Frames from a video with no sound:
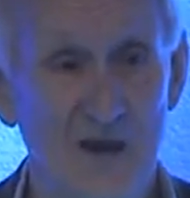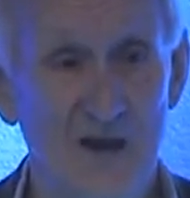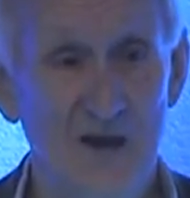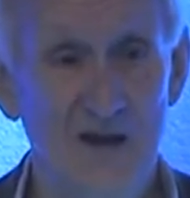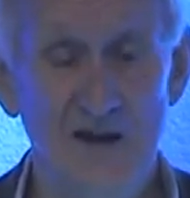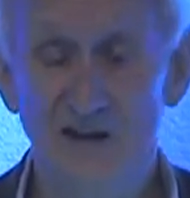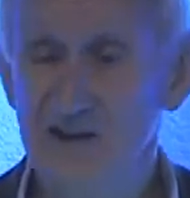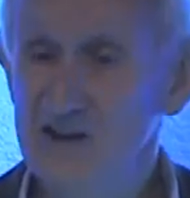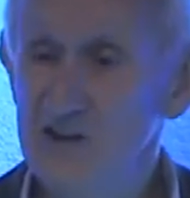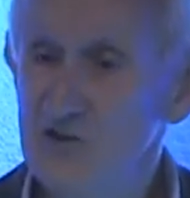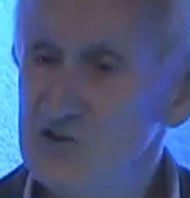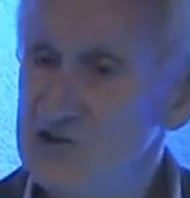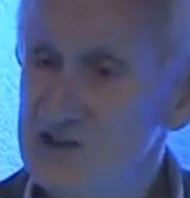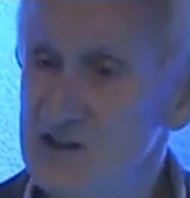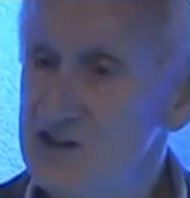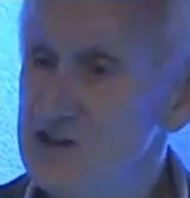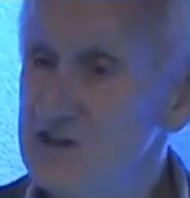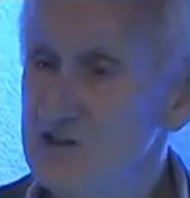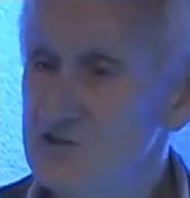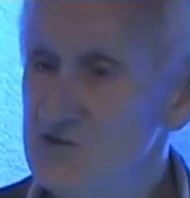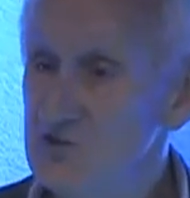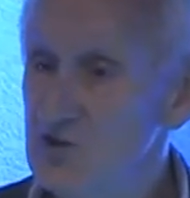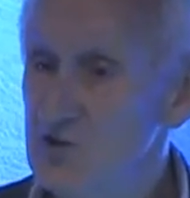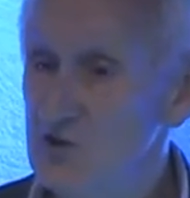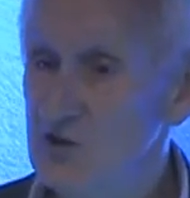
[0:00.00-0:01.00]
And
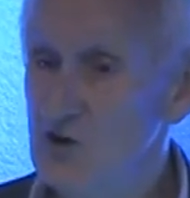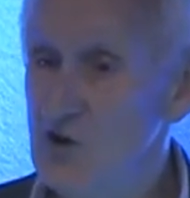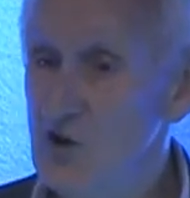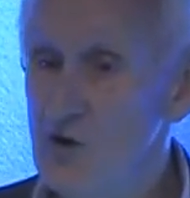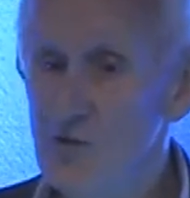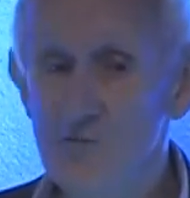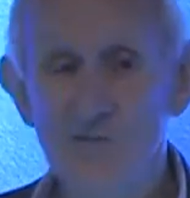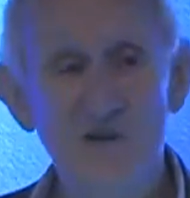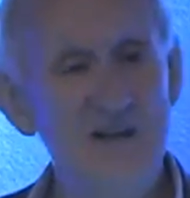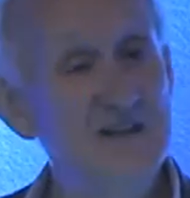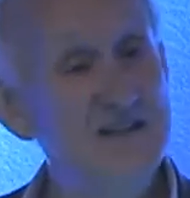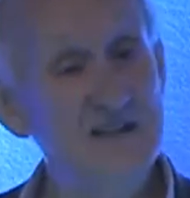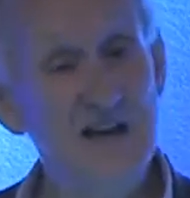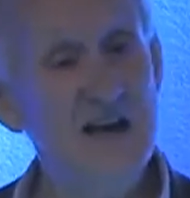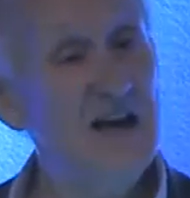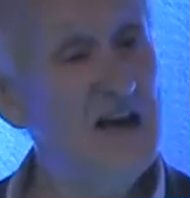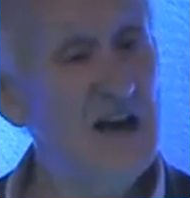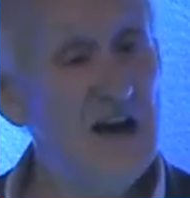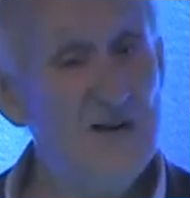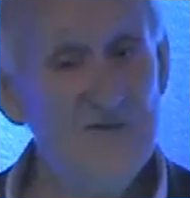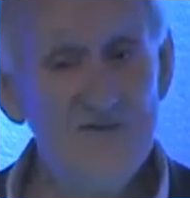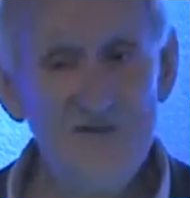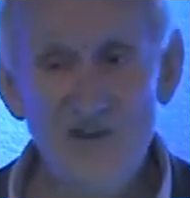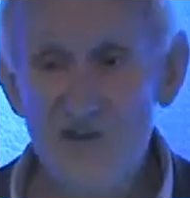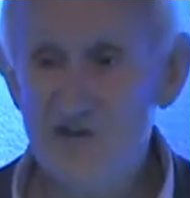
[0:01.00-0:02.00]
Innocentive.com is
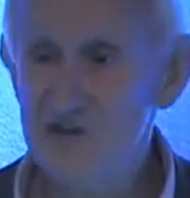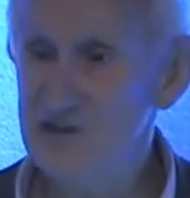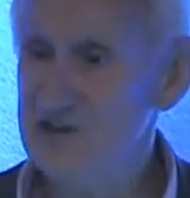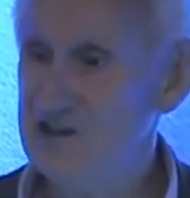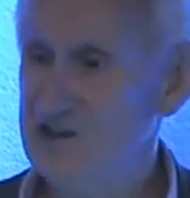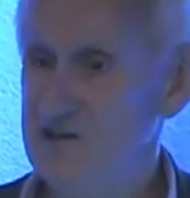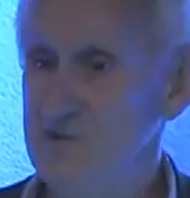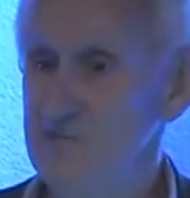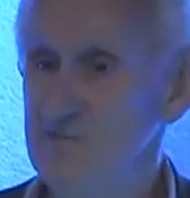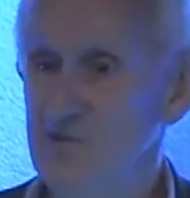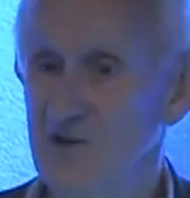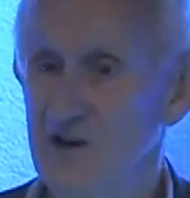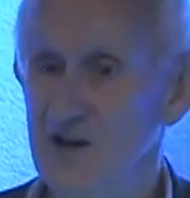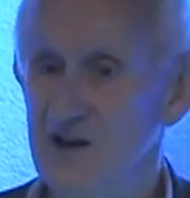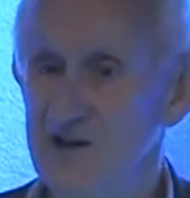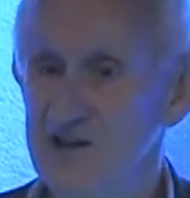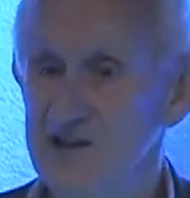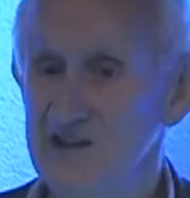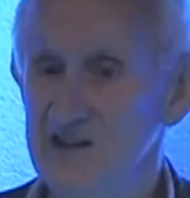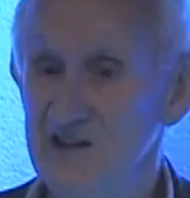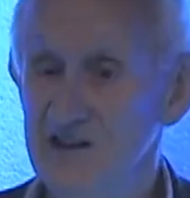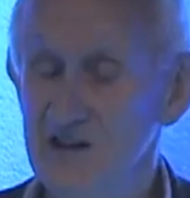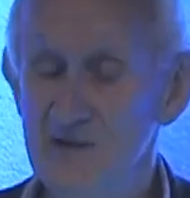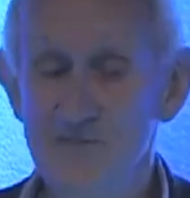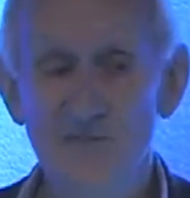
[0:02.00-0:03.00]
a very simple
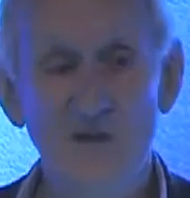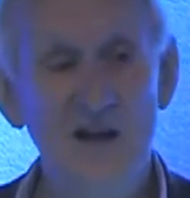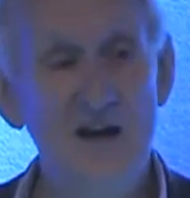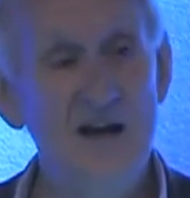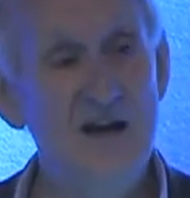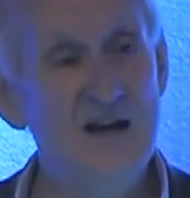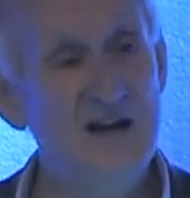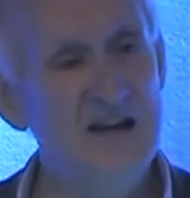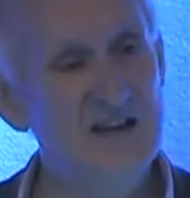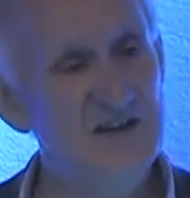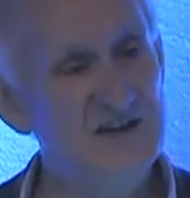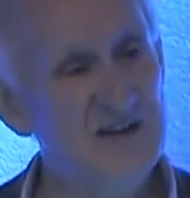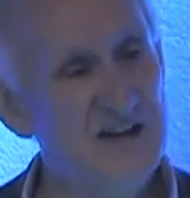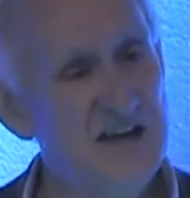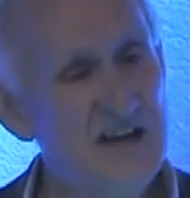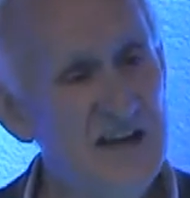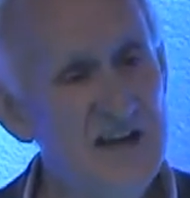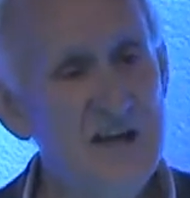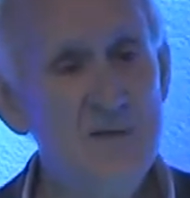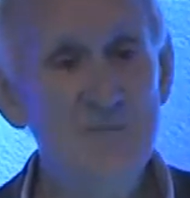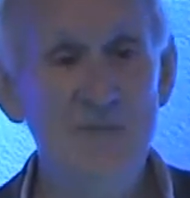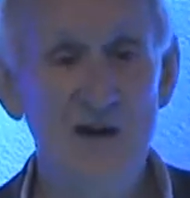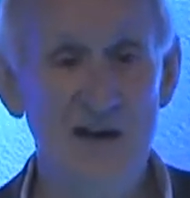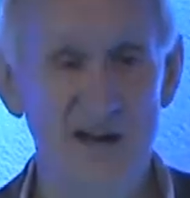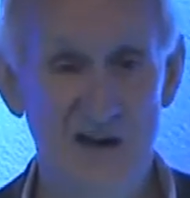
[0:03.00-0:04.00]
idea. It's
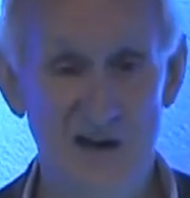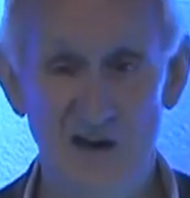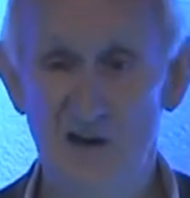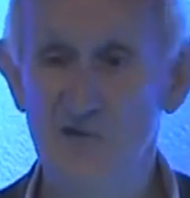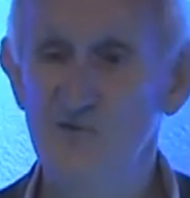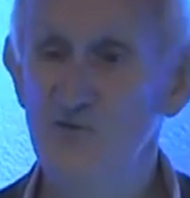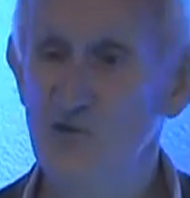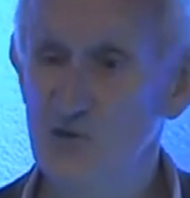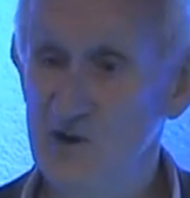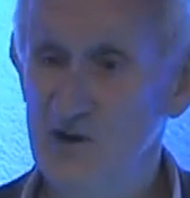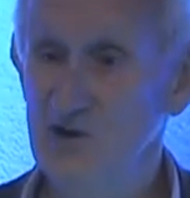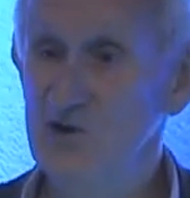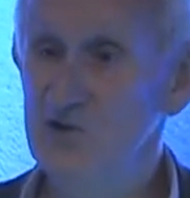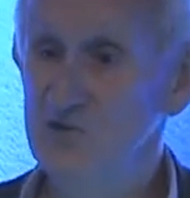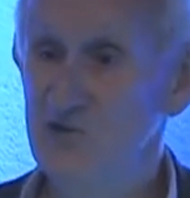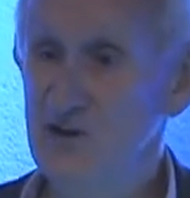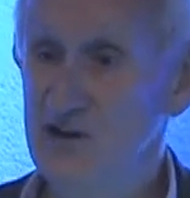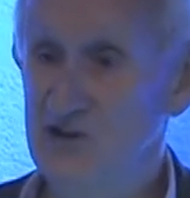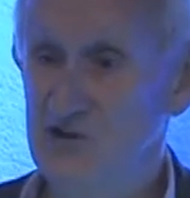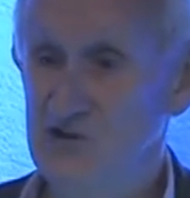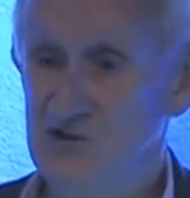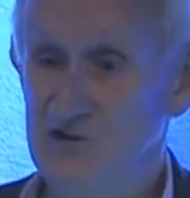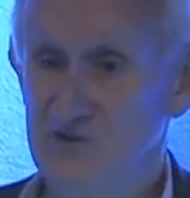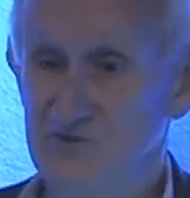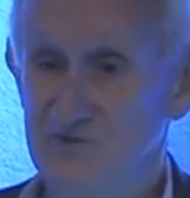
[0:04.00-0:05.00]
eBay for
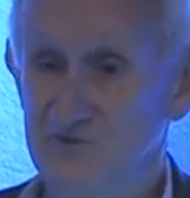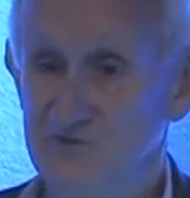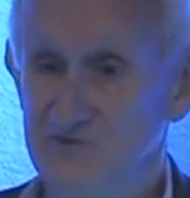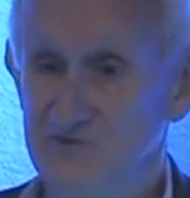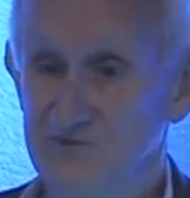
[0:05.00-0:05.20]
innovation.